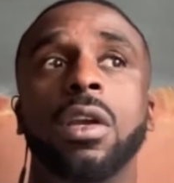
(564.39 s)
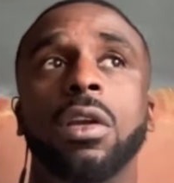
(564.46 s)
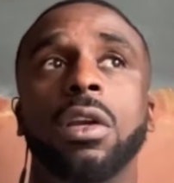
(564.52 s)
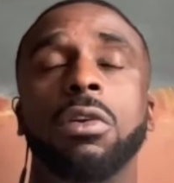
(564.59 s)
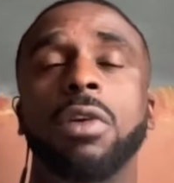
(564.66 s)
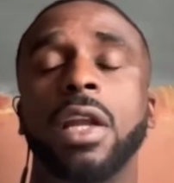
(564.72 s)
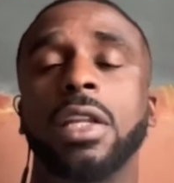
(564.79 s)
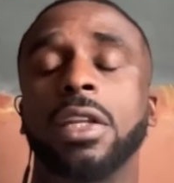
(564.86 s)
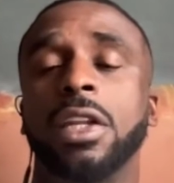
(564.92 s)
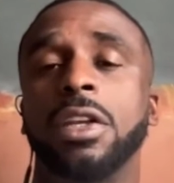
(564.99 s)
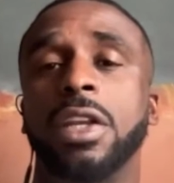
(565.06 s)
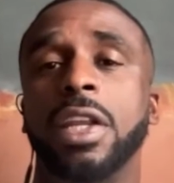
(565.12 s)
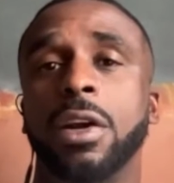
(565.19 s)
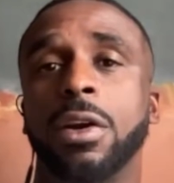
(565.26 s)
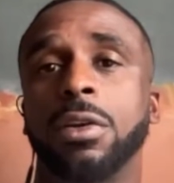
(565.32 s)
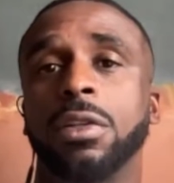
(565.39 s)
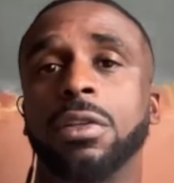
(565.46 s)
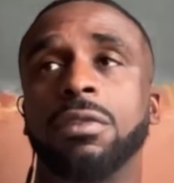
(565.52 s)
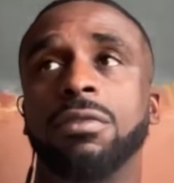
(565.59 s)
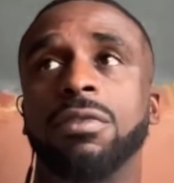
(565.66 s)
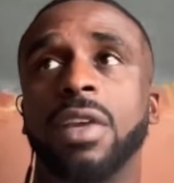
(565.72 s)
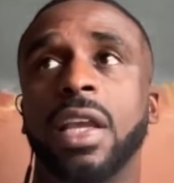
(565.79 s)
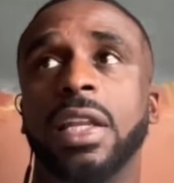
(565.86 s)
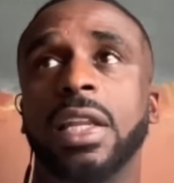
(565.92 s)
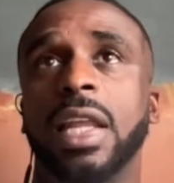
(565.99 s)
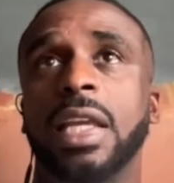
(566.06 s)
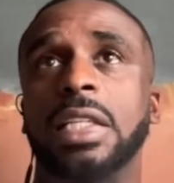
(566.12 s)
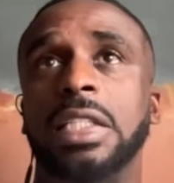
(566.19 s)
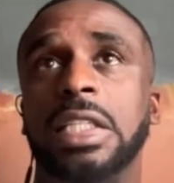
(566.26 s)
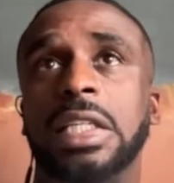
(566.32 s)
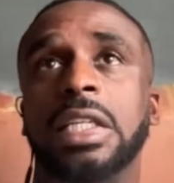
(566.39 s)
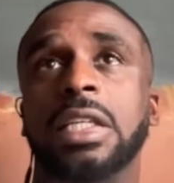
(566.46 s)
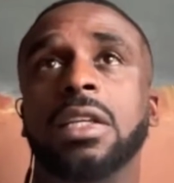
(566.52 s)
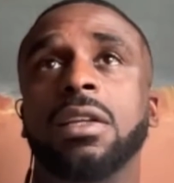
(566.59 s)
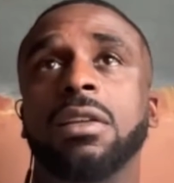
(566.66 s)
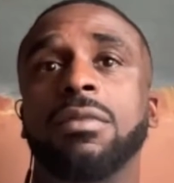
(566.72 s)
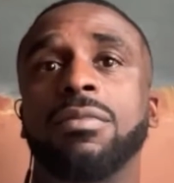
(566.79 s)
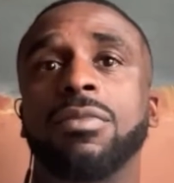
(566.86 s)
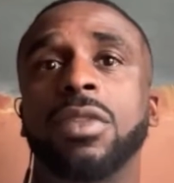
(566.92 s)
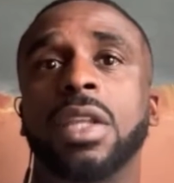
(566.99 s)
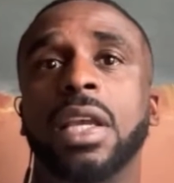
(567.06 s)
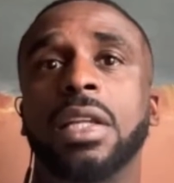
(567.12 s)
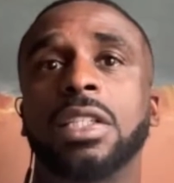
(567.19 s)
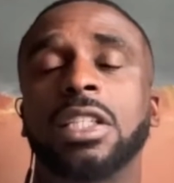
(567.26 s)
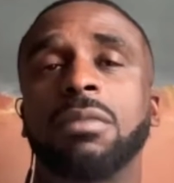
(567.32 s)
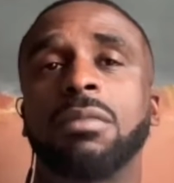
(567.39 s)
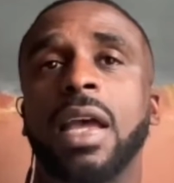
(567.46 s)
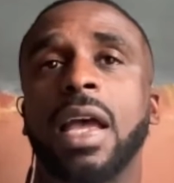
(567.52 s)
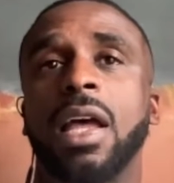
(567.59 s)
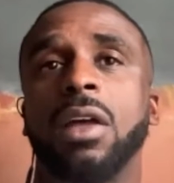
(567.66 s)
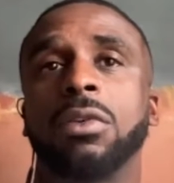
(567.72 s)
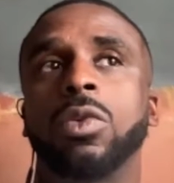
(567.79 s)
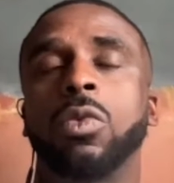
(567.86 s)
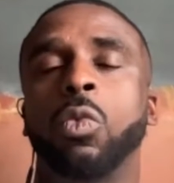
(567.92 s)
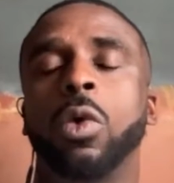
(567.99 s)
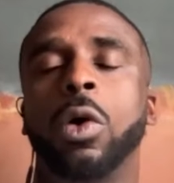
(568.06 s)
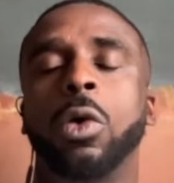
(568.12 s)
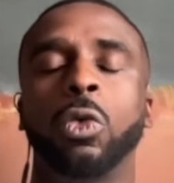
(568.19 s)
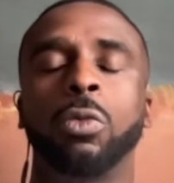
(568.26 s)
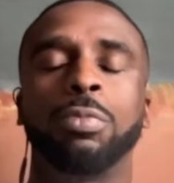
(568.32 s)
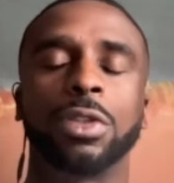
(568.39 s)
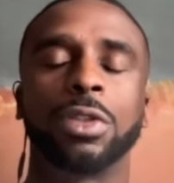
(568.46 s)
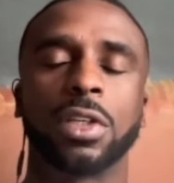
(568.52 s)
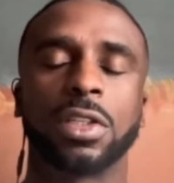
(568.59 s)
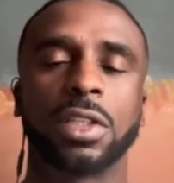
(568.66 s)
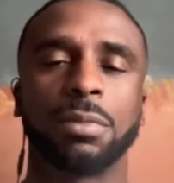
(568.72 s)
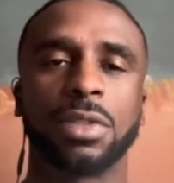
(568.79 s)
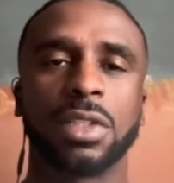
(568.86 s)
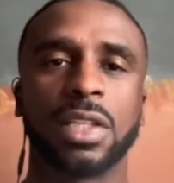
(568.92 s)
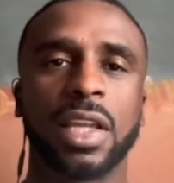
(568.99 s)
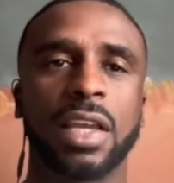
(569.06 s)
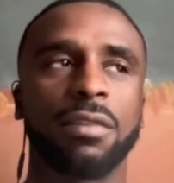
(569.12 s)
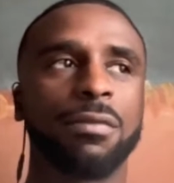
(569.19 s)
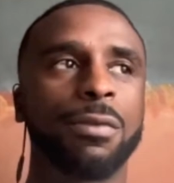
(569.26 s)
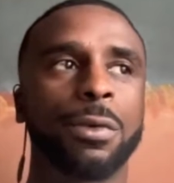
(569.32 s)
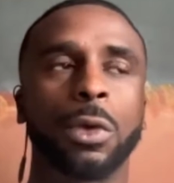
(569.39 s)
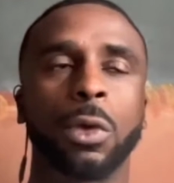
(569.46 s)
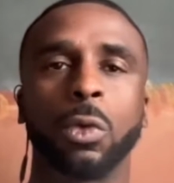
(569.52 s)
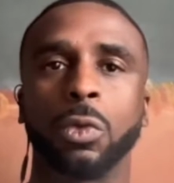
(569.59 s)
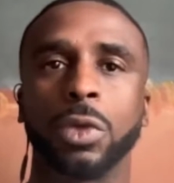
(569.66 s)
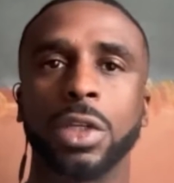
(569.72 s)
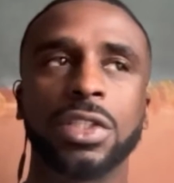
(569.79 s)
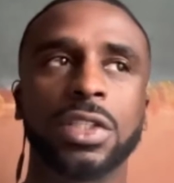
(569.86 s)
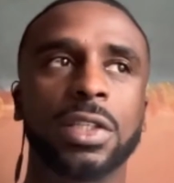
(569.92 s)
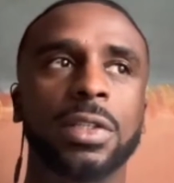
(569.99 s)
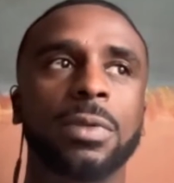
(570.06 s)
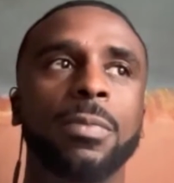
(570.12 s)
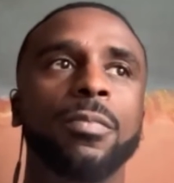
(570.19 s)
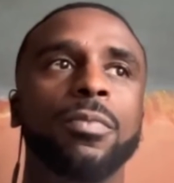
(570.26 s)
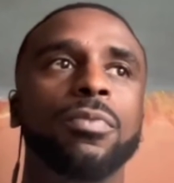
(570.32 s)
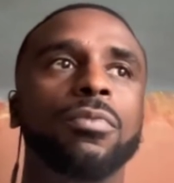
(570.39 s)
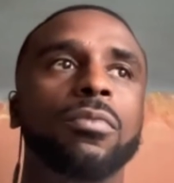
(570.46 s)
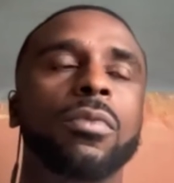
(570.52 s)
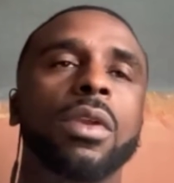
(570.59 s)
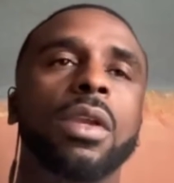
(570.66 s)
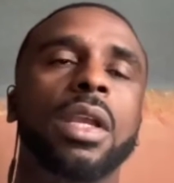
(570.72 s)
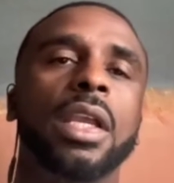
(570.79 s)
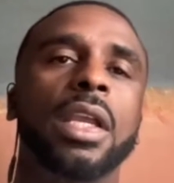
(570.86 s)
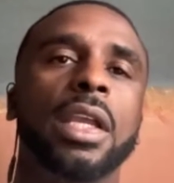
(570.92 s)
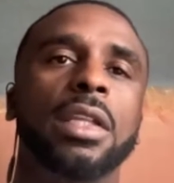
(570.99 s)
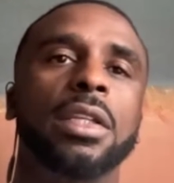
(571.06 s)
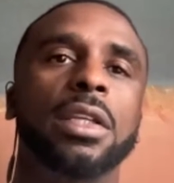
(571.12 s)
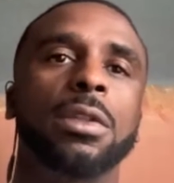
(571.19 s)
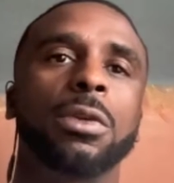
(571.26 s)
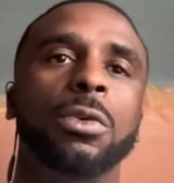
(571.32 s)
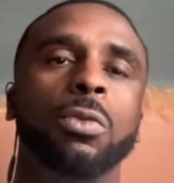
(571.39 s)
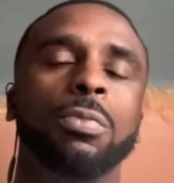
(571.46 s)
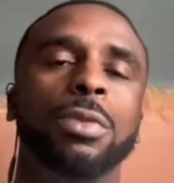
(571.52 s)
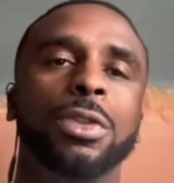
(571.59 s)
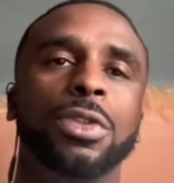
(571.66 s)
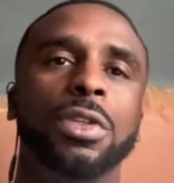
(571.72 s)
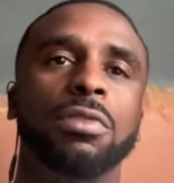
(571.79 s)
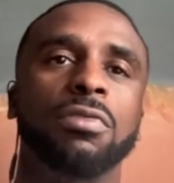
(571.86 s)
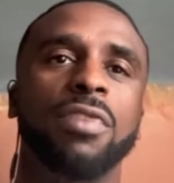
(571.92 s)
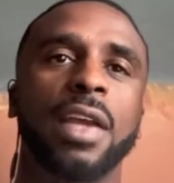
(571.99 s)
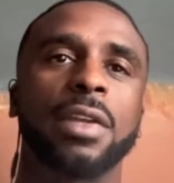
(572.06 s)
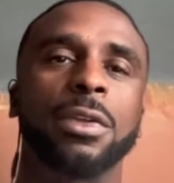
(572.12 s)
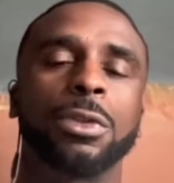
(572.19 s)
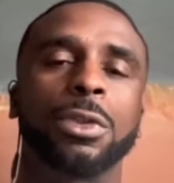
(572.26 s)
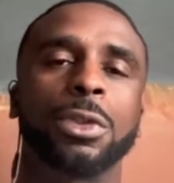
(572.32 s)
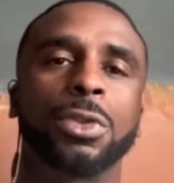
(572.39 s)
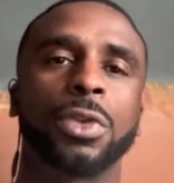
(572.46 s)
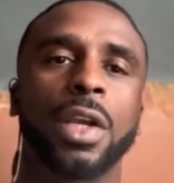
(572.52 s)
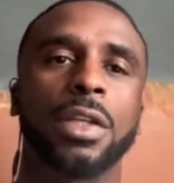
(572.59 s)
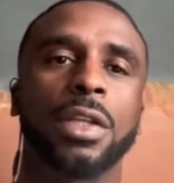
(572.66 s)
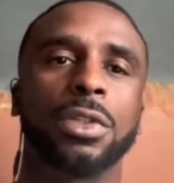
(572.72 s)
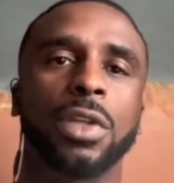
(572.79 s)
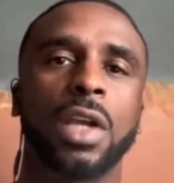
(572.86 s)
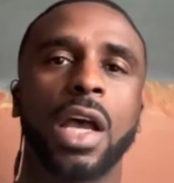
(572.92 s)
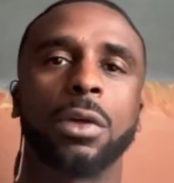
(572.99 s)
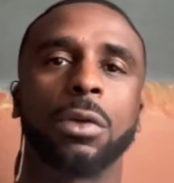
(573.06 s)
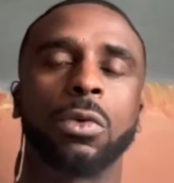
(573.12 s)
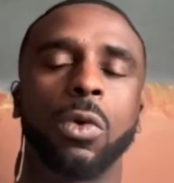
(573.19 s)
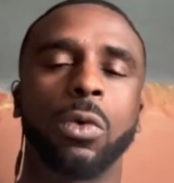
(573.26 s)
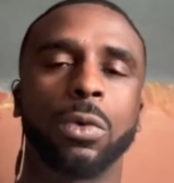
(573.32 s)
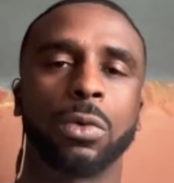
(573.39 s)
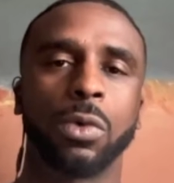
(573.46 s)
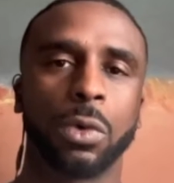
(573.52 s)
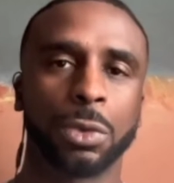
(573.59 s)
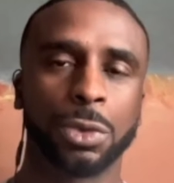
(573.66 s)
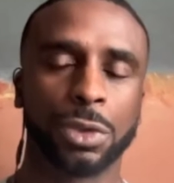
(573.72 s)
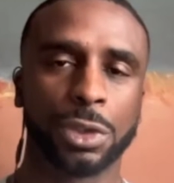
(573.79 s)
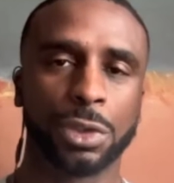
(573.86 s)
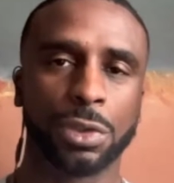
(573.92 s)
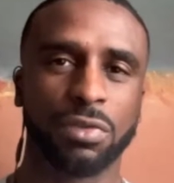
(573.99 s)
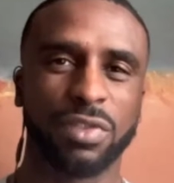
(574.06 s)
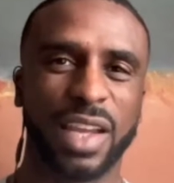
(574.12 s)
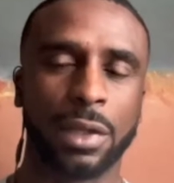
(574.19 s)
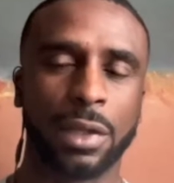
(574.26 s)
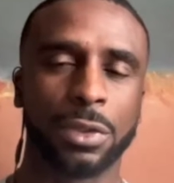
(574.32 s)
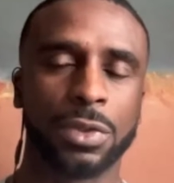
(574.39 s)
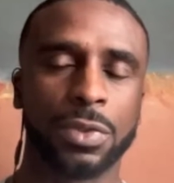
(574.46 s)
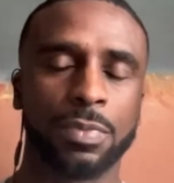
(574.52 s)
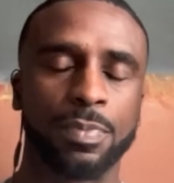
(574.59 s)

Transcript: creating a narrative and an idea that somehow one group is just upset for no reason and the other group is justified and they're just trying to honor quote unquote traditional values.